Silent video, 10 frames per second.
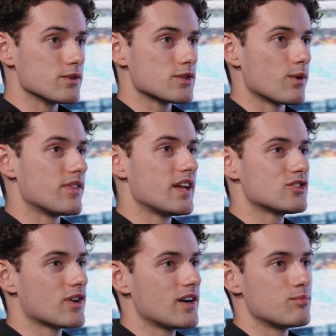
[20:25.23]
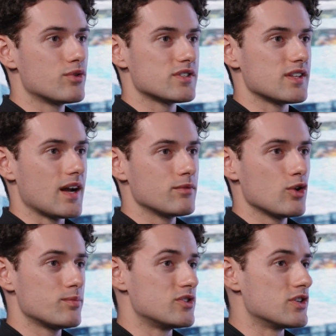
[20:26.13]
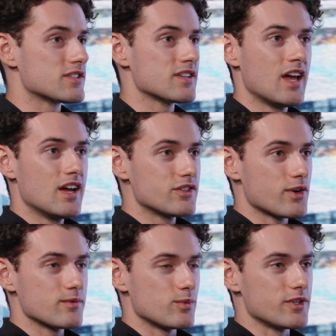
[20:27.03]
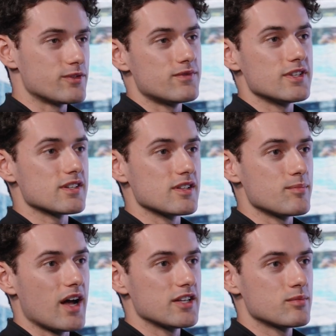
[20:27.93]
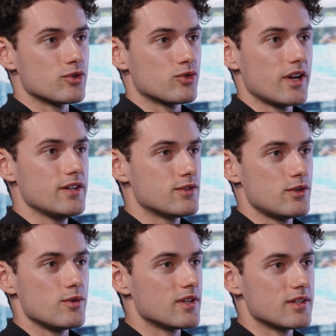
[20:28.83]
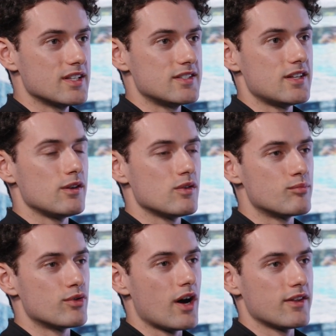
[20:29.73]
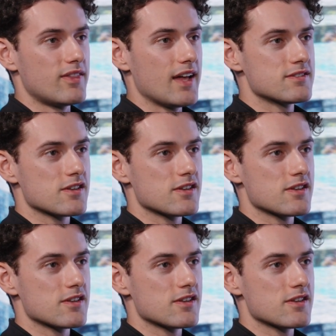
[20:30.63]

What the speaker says: So are they trying to push the envelope in just terms of what's physically possible to create so you can continue to broaden that